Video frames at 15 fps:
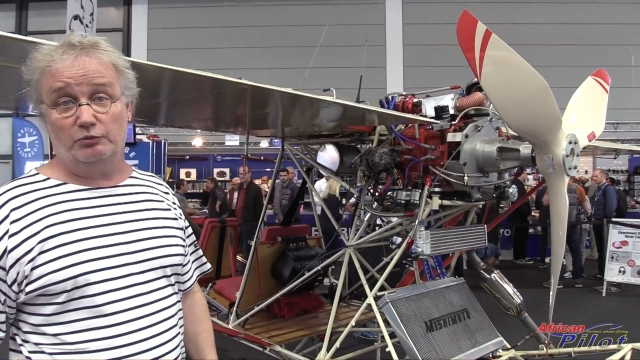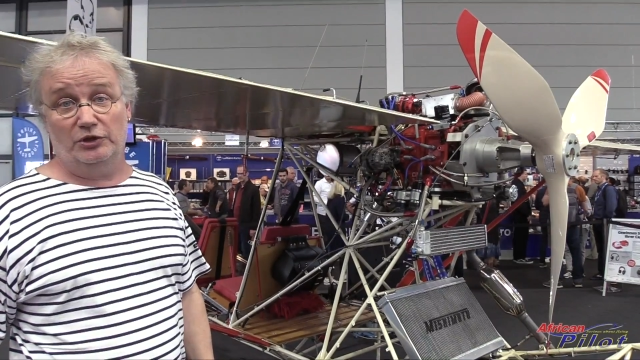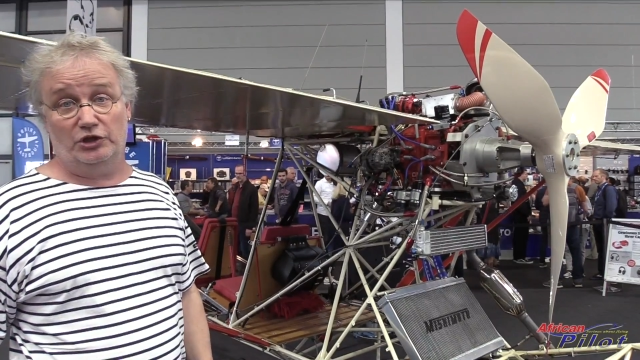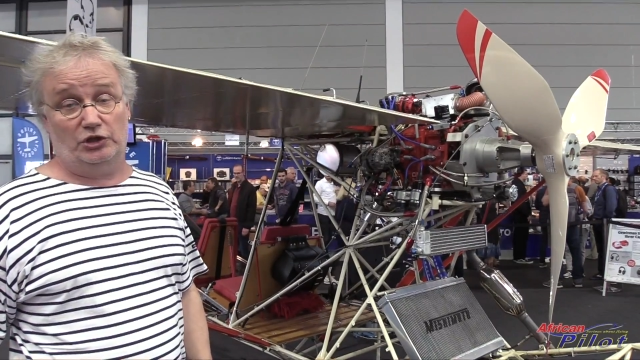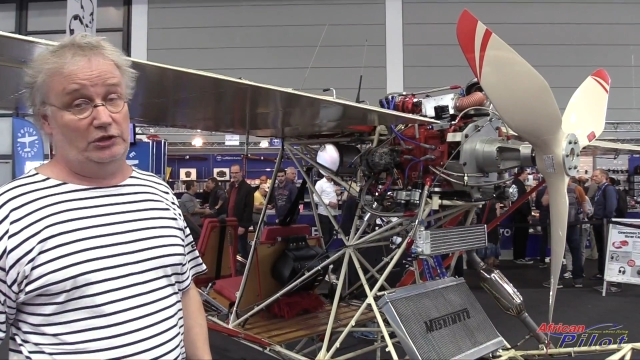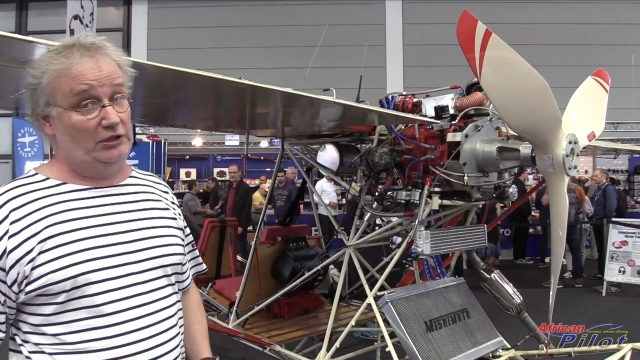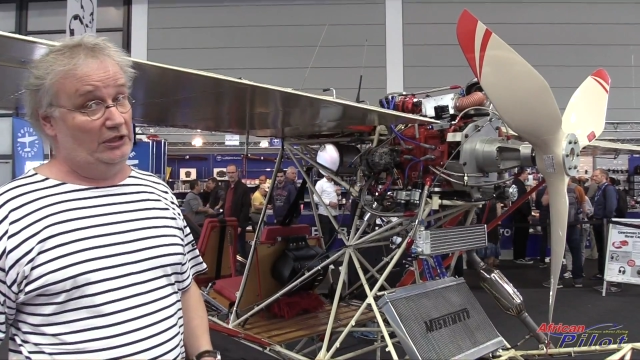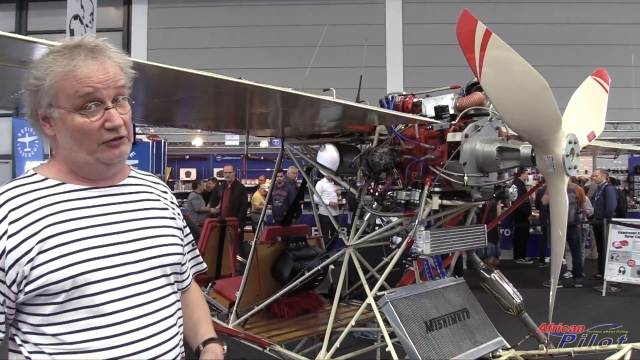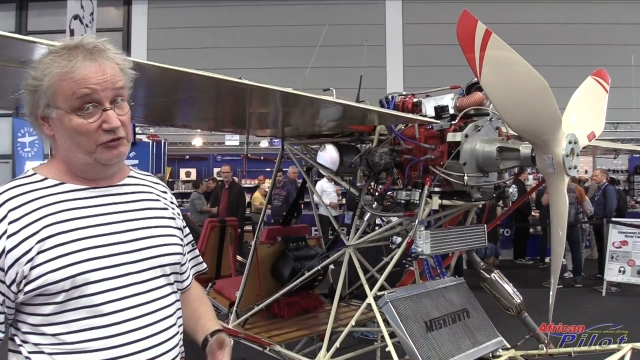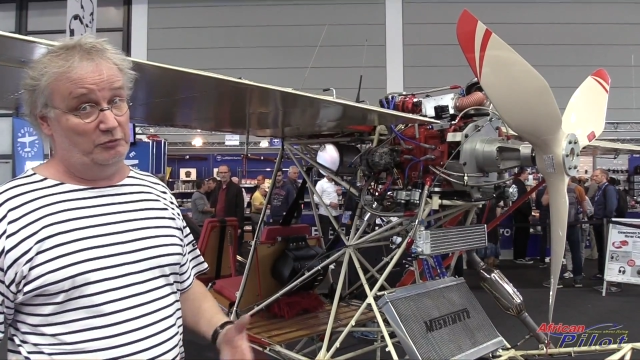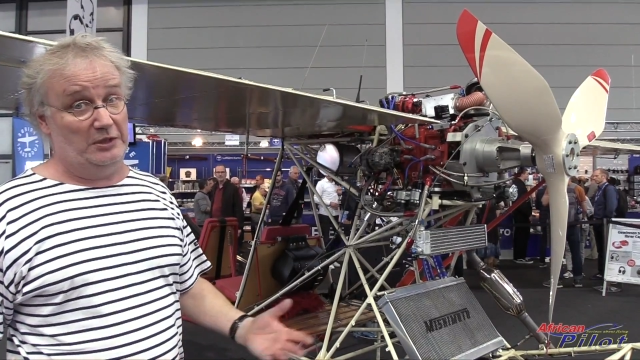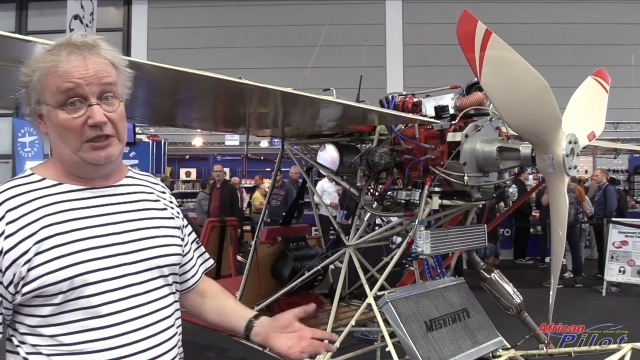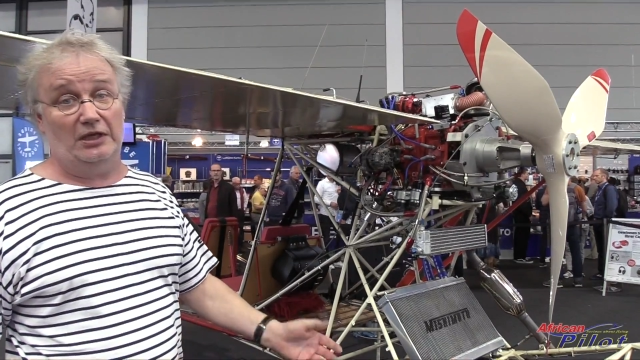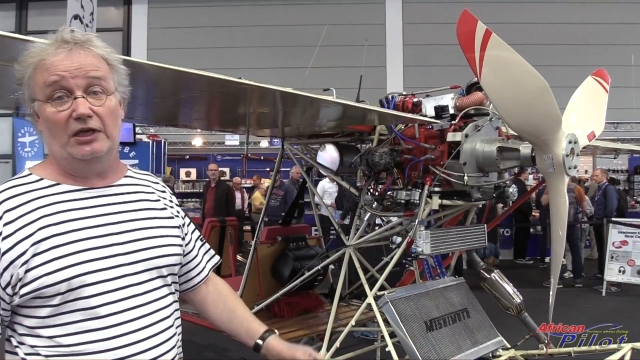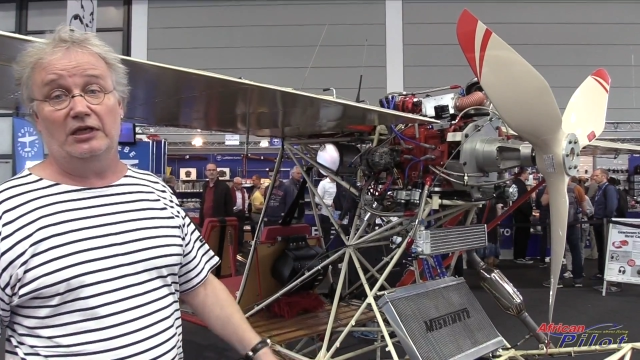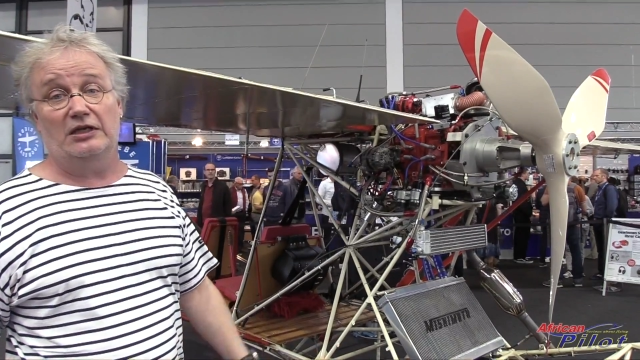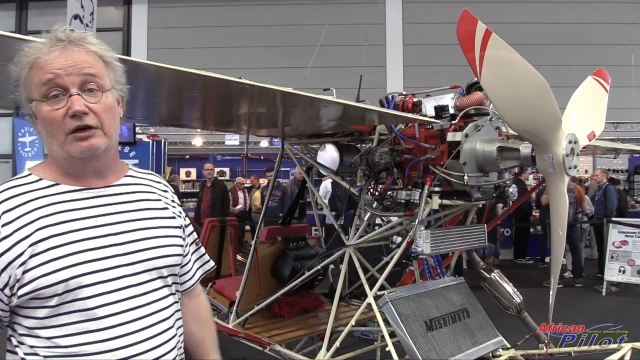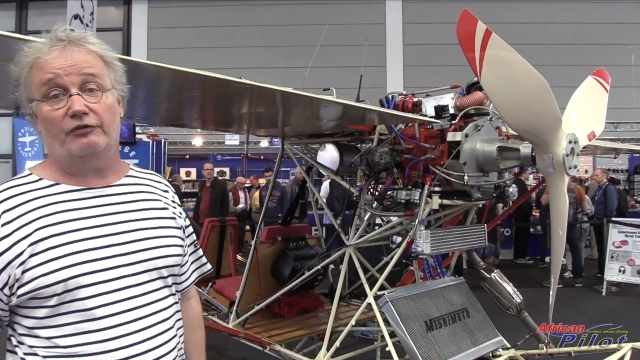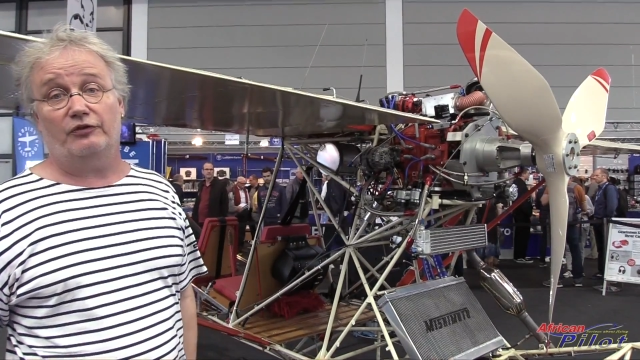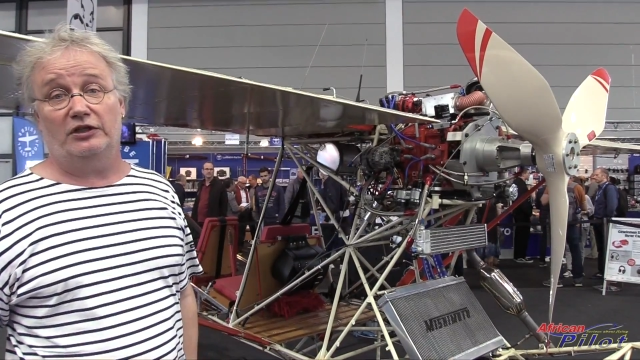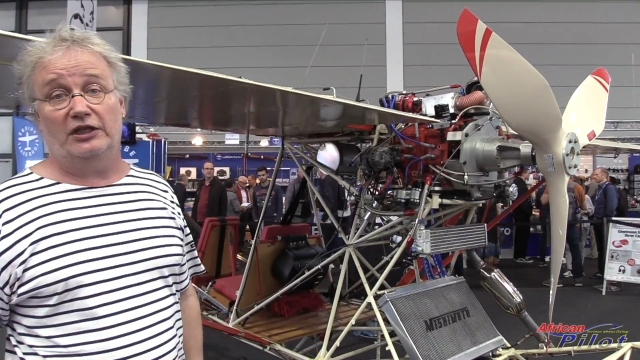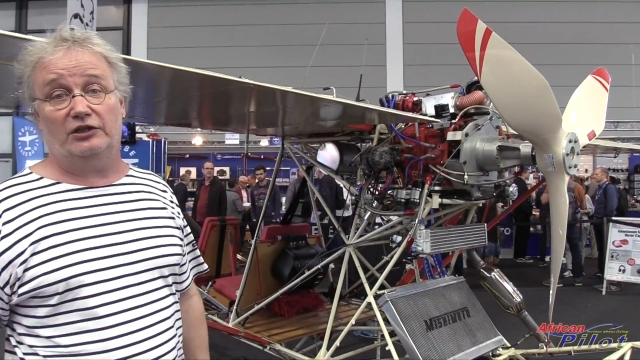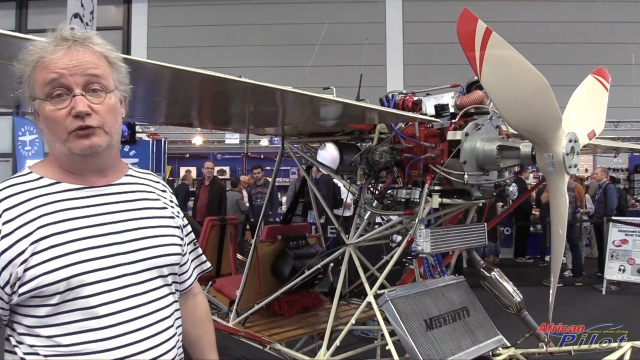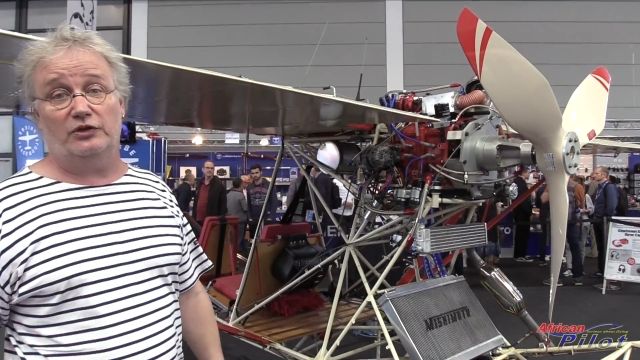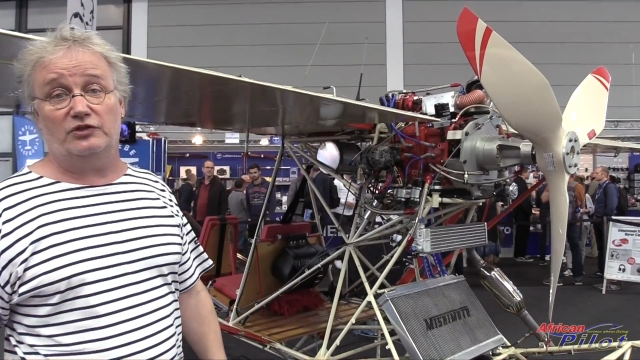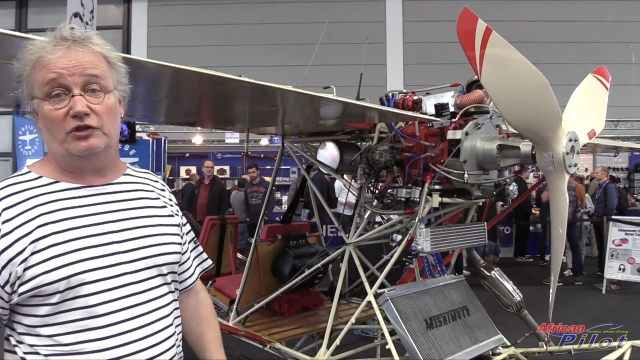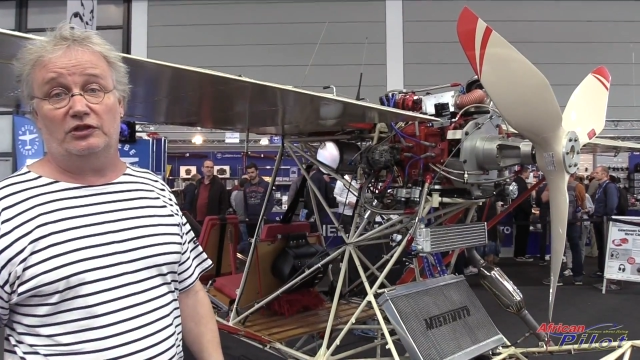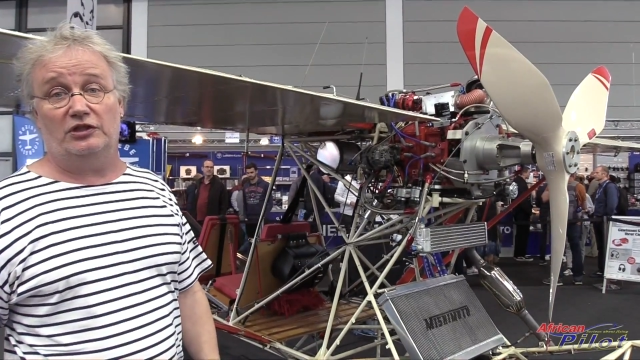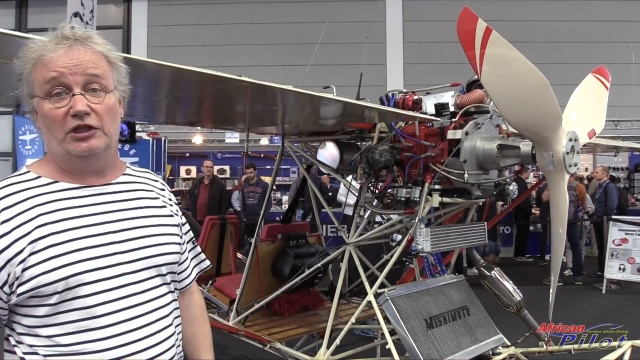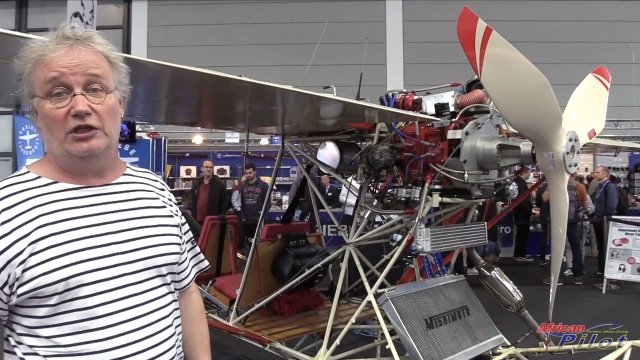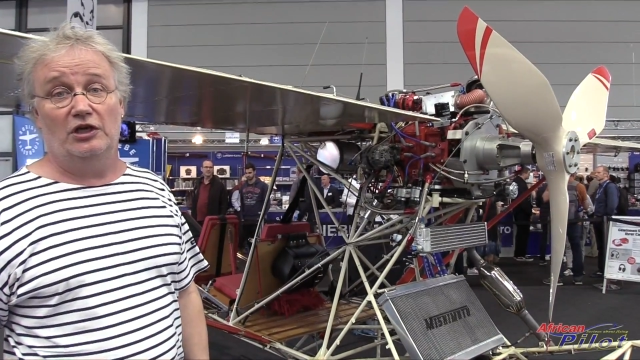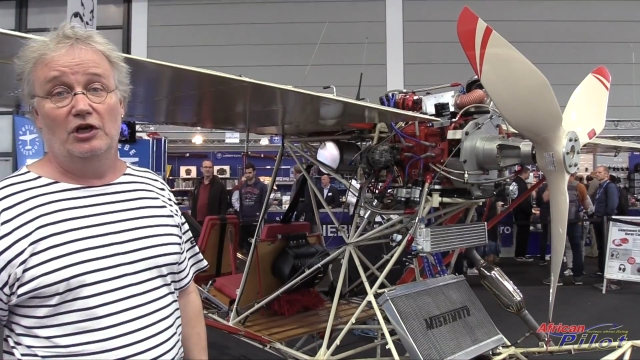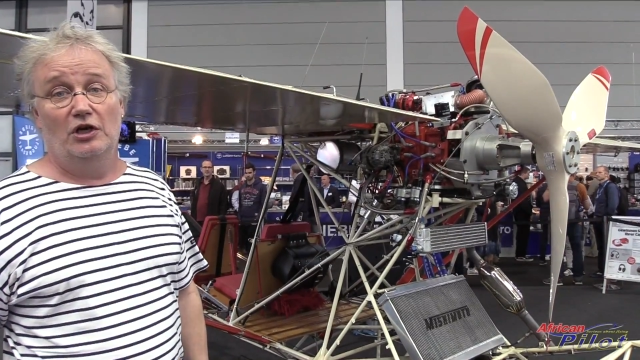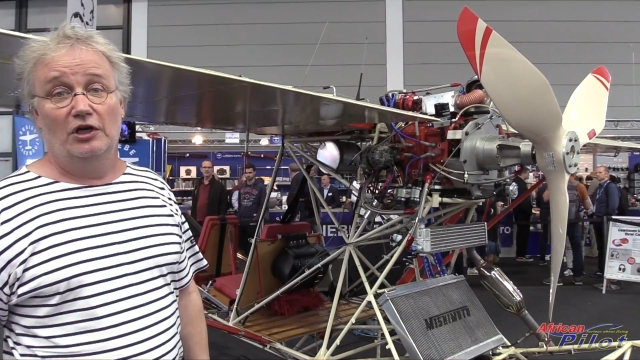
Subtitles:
which gives me enough electricity